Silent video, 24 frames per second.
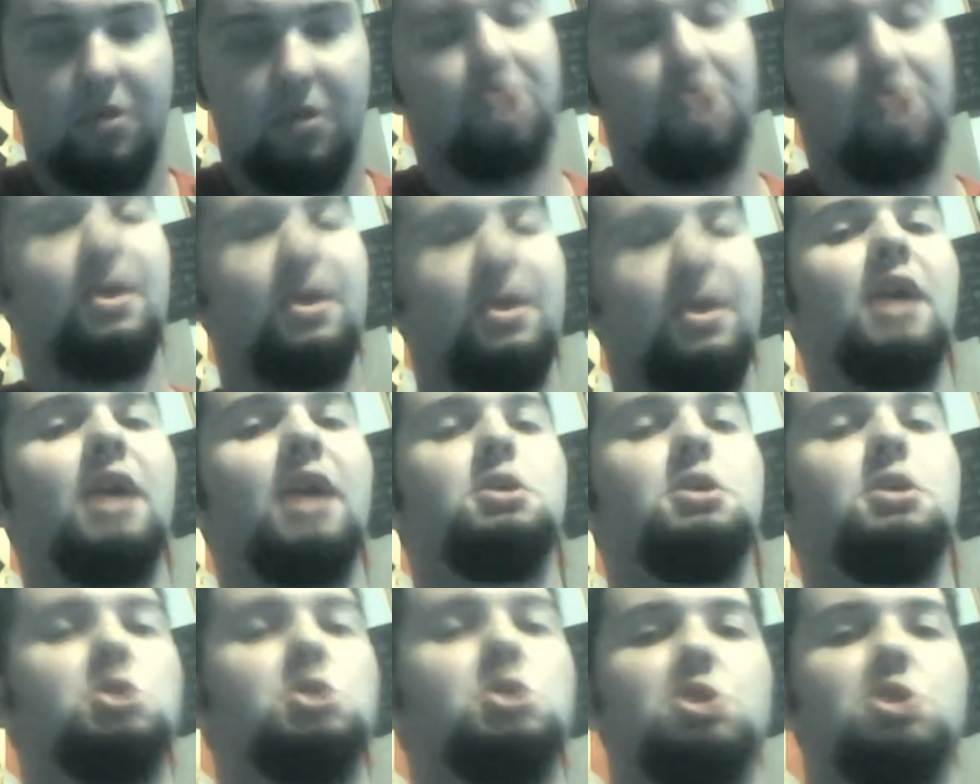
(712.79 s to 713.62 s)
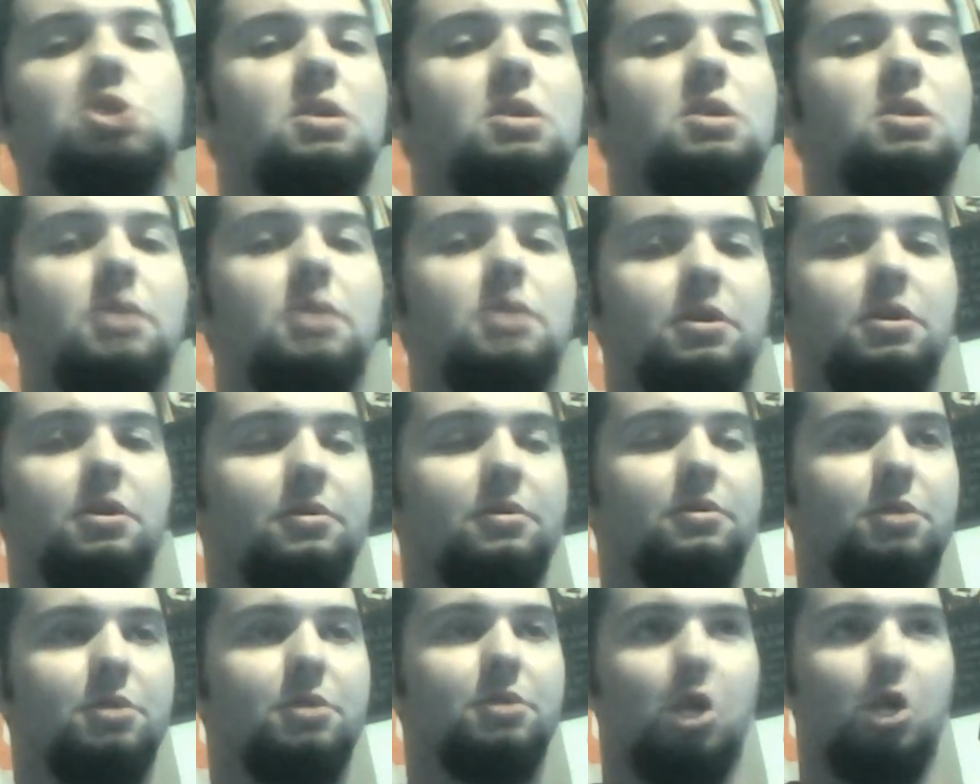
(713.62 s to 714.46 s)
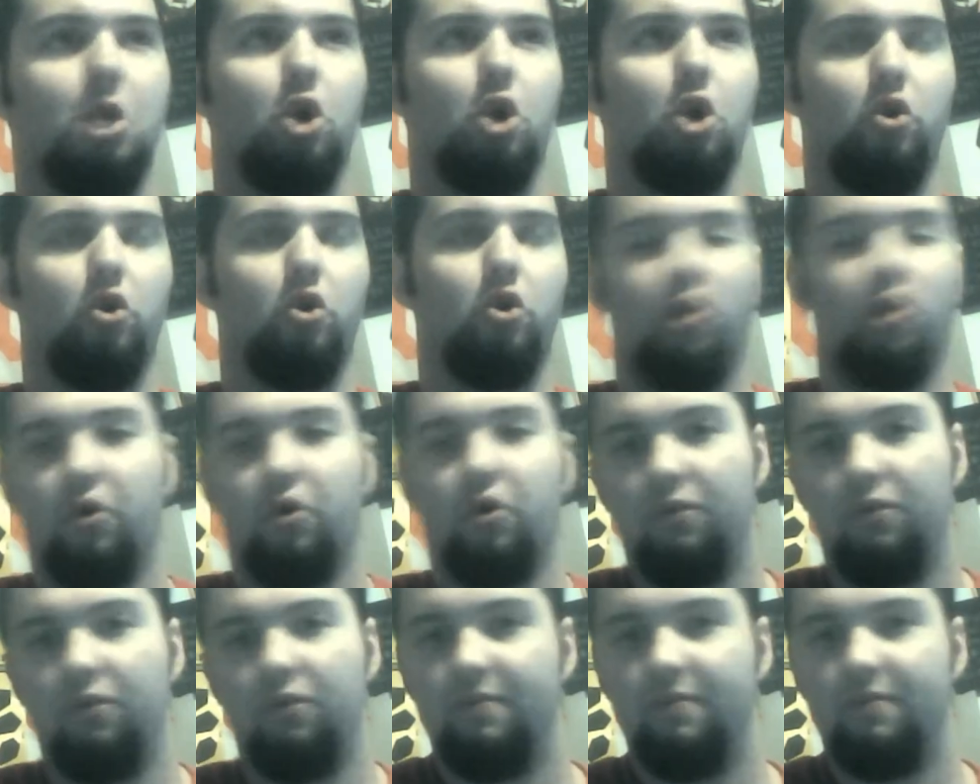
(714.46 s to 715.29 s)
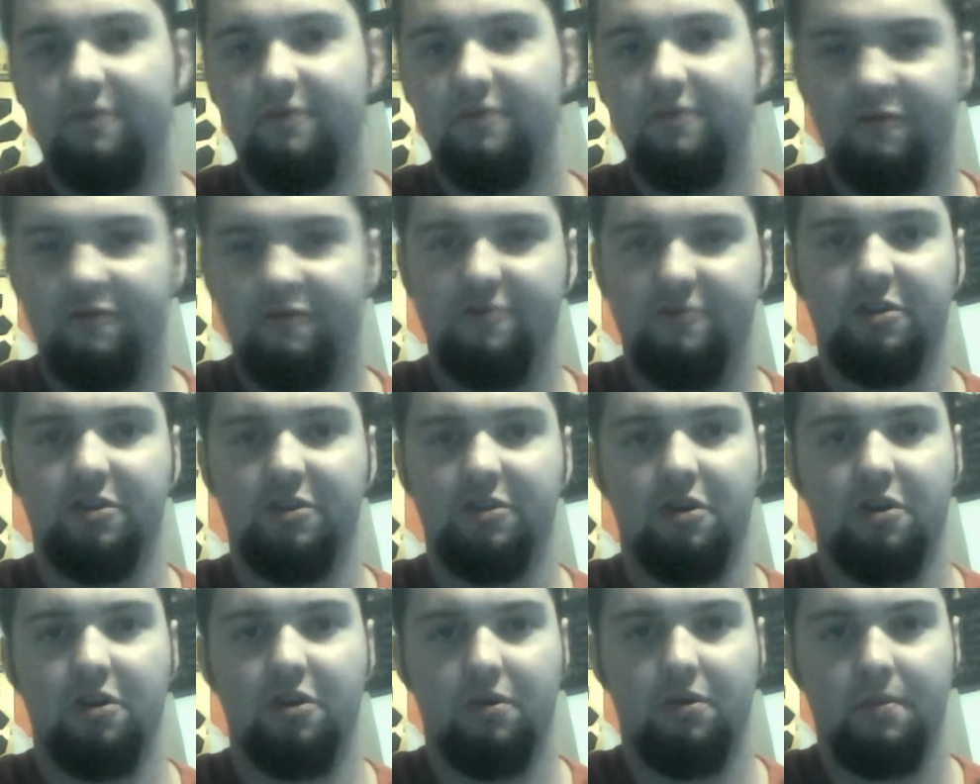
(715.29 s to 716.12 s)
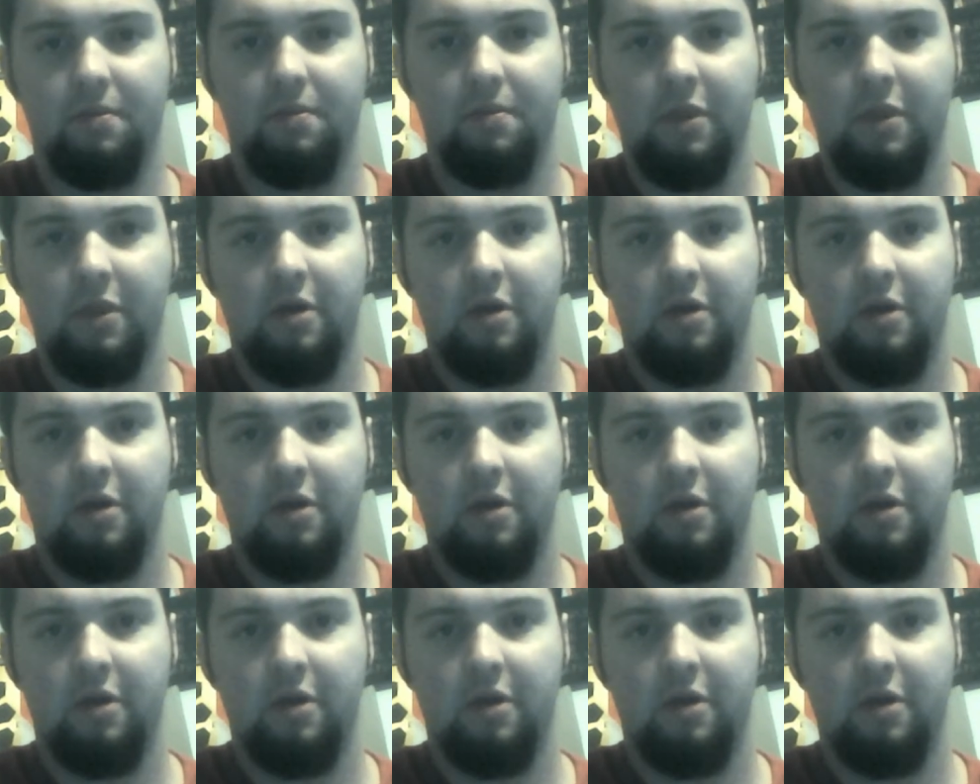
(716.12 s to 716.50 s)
But you can't just suddenly turn all, you know,